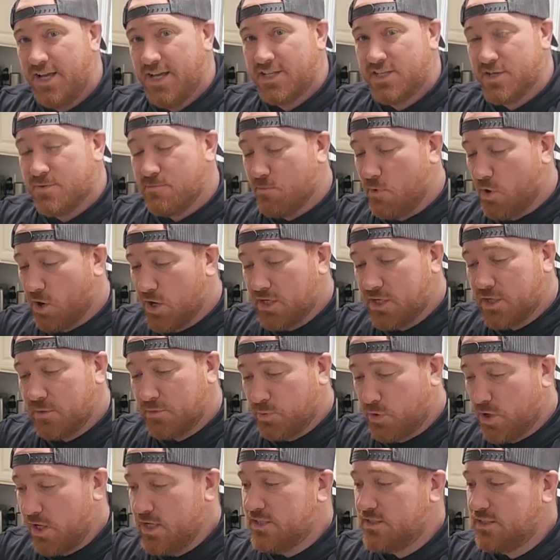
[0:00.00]
The market
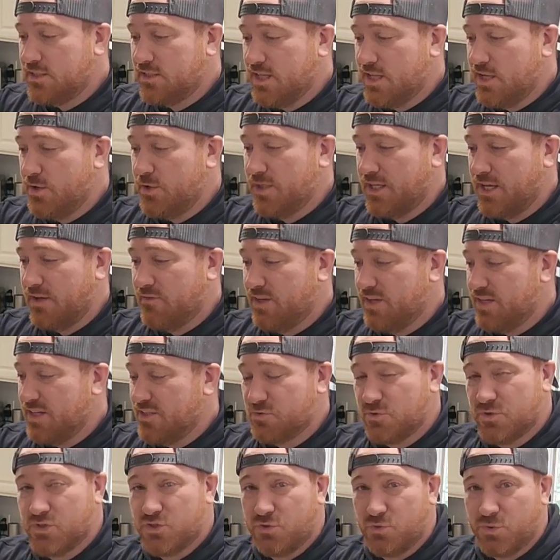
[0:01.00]
price that they were giving
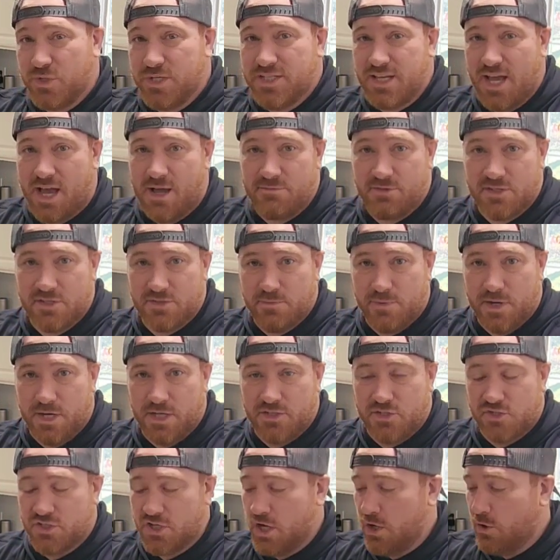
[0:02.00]
us was 3 times as
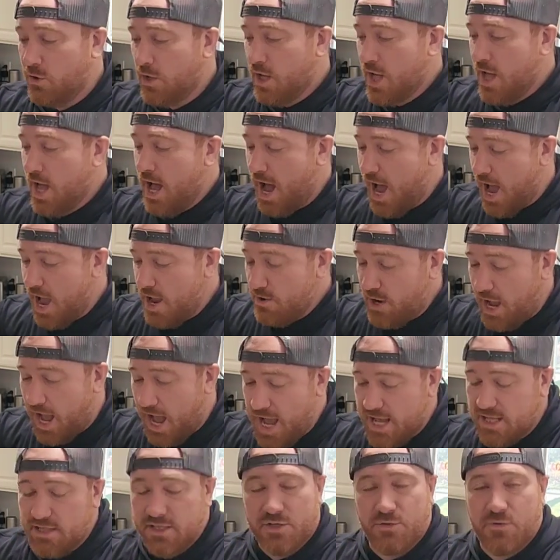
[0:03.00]
much. So I
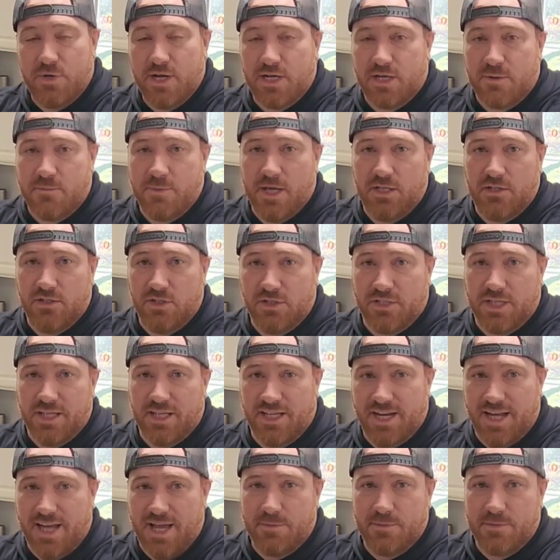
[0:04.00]
highly recommend
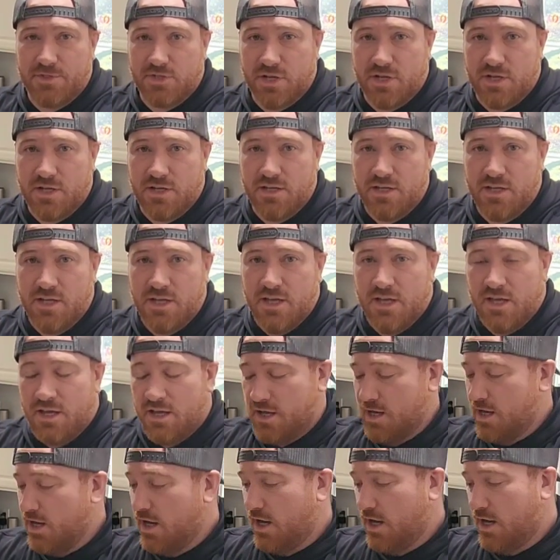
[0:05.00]
looking at Amazon.
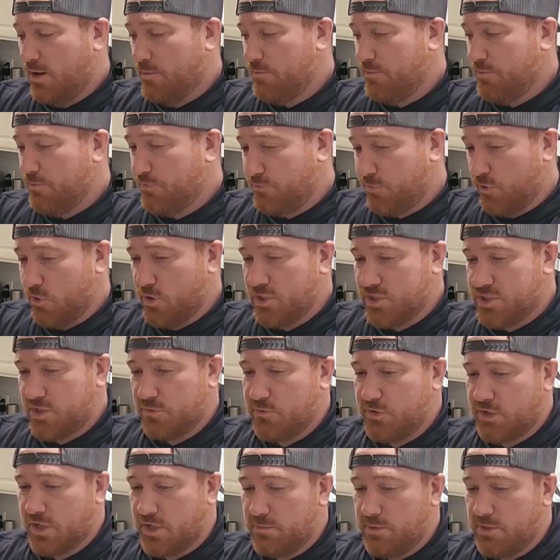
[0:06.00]
First,
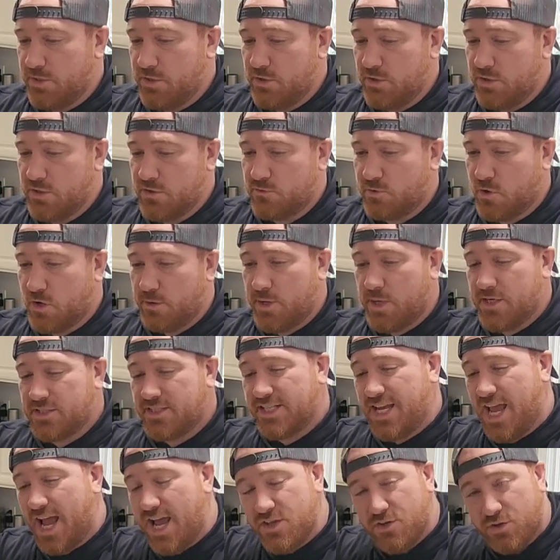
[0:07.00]
if you're going to be doing this
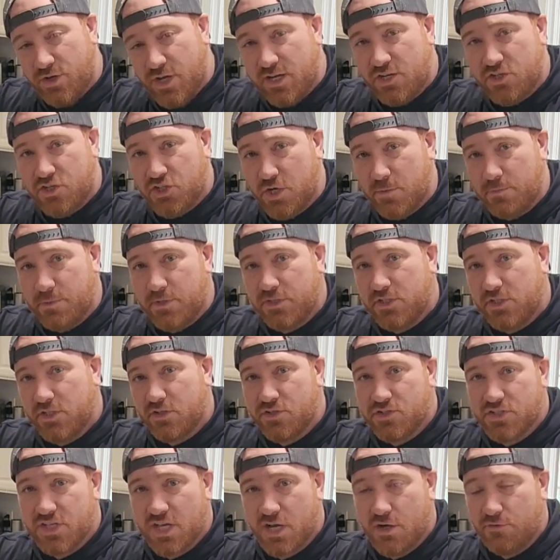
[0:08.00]
farmhouse, yeah, you got to ship it to
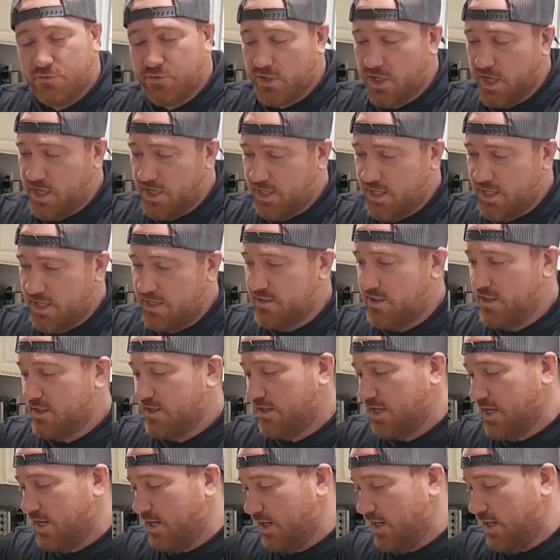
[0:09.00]
yourself. You got to get it there,
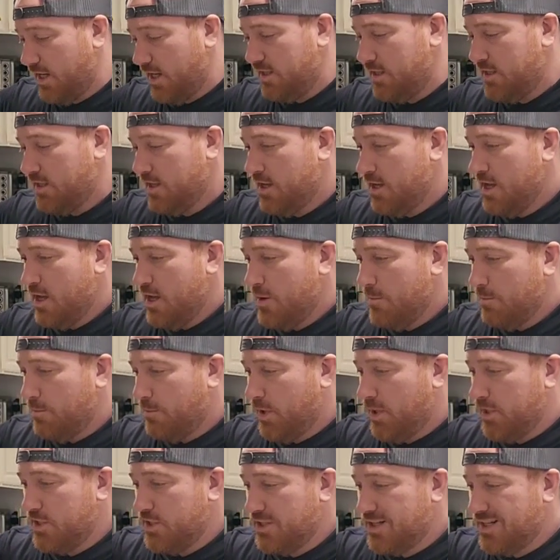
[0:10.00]
get it in,
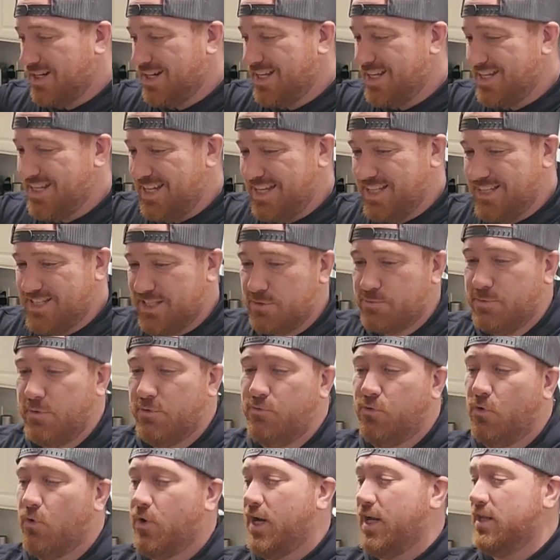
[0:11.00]
but you're going to need this
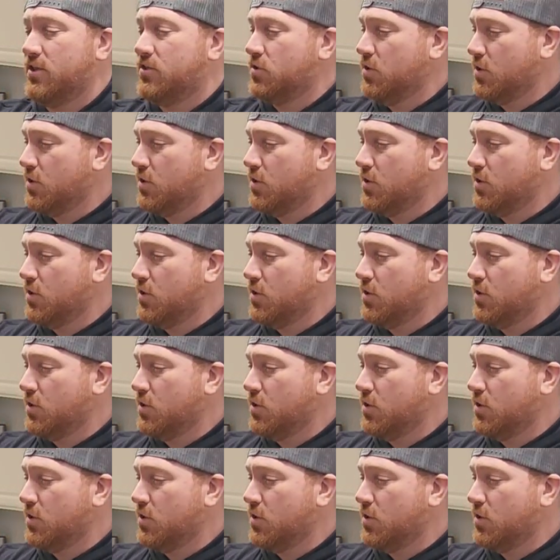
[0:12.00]
beforehand.